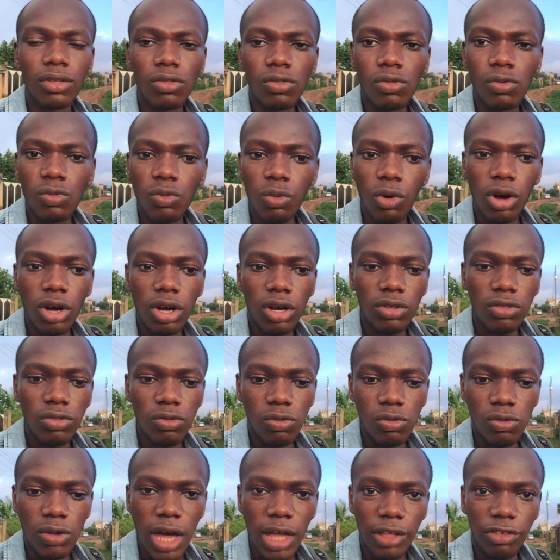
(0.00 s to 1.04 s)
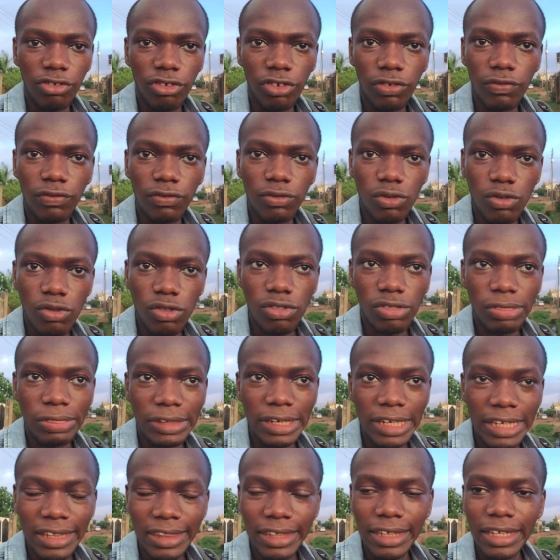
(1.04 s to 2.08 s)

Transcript: to work to achieve those three